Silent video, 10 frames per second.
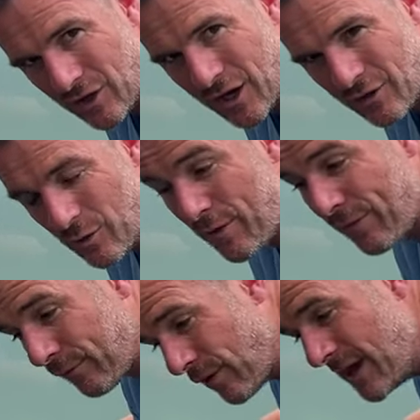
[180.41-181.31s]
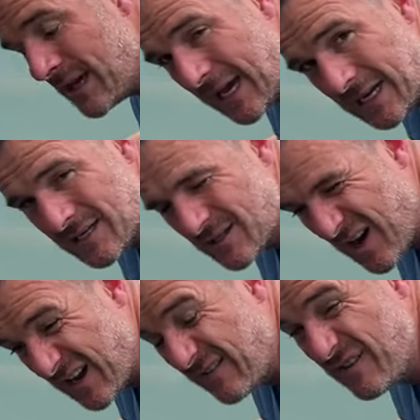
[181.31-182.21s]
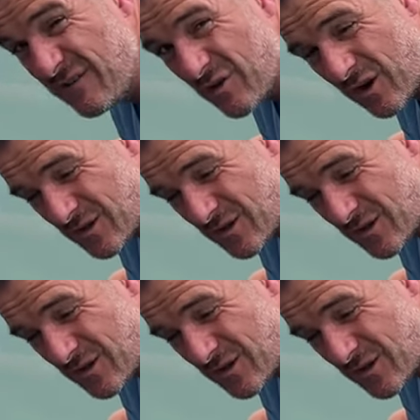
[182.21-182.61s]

going to do three each side if you've got